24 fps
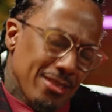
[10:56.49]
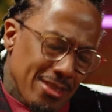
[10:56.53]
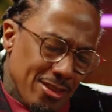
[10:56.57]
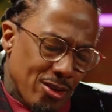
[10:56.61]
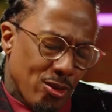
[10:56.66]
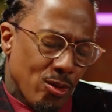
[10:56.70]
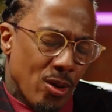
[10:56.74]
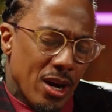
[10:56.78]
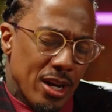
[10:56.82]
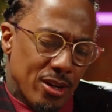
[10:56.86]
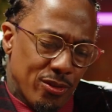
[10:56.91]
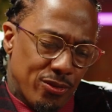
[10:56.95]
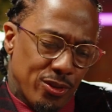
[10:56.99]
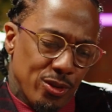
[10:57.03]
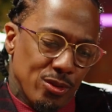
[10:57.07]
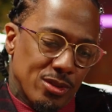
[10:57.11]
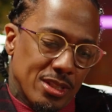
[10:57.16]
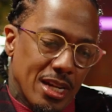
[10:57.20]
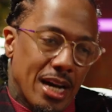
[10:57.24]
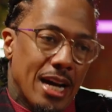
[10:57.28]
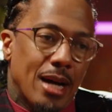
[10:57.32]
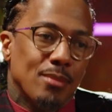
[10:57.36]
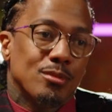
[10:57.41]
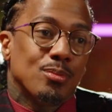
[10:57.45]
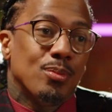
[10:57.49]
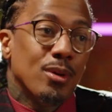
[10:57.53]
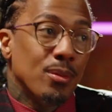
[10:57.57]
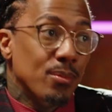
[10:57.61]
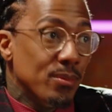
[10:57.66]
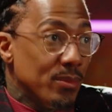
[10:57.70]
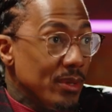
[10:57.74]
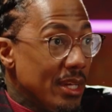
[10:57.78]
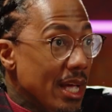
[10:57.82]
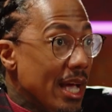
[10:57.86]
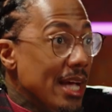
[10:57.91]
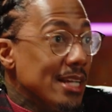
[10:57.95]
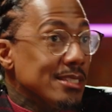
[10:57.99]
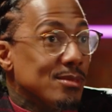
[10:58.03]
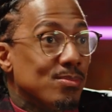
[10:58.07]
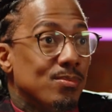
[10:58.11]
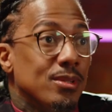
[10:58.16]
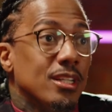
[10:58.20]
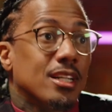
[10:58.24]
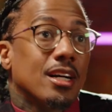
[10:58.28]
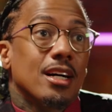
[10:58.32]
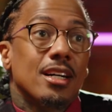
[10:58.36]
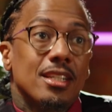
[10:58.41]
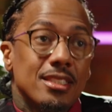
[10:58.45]
Quite a few times, but
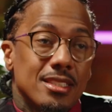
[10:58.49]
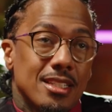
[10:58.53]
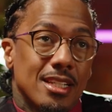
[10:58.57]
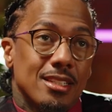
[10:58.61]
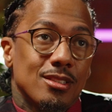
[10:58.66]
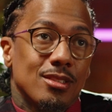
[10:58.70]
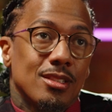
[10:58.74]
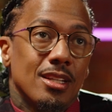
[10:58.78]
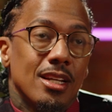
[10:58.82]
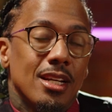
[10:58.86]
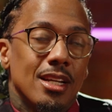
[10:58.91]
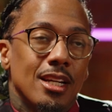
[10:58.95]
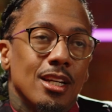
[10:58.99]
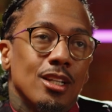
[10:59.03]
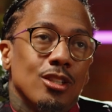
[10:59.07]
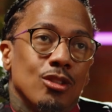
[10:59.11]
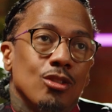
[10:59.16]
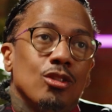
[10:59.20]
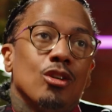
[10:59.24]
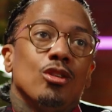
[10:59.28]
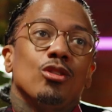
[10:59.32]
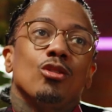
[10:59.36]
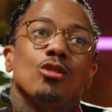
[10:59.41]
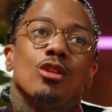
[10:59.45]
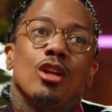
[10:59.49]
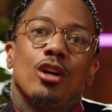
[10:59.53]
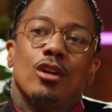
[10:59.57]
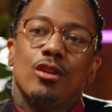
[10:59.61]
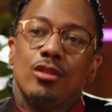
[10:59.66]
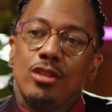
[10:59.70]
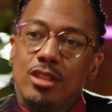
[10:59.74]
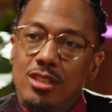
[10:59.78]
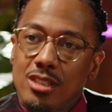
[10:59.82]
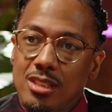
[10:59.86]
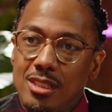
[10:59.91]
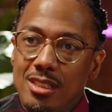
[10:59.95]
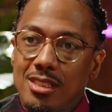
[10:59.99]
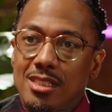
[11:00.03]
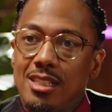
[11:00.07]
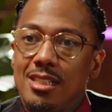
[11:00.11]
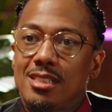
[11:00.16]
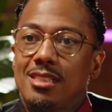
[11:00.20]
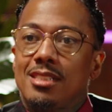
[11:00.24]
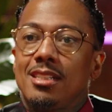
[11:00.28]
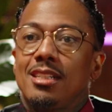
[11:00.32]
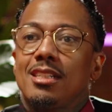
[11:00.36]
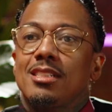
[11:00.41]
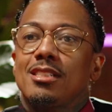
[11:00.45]
because you learn the
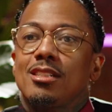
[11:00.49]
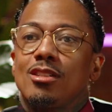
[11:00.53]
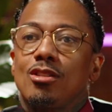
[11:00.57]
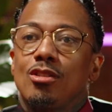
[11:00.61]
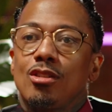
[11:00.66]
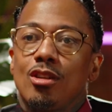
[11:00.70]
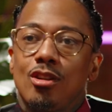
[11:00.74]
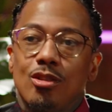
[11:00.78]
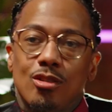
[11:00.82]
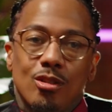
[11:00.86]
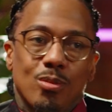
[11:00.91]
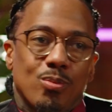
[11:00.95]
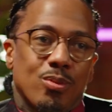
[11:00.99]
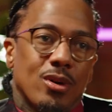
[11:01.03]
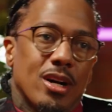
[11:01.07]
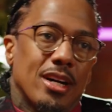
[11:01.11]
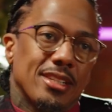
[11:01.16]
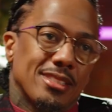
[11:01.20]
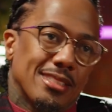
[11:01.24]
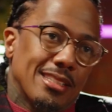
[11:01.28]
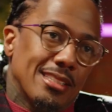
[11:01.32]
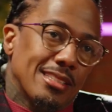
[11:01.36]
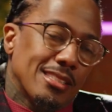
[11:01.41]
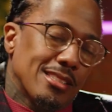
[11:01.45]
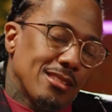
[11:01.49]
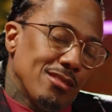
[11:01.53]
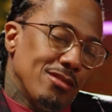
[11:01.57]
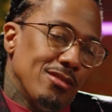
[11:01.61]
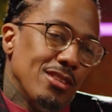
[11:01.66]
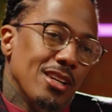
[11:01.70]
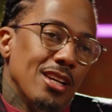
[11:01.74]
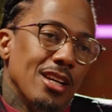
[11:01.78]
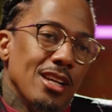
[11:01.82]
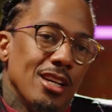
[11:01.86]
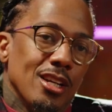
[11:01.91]
statistics, and you learn the process of,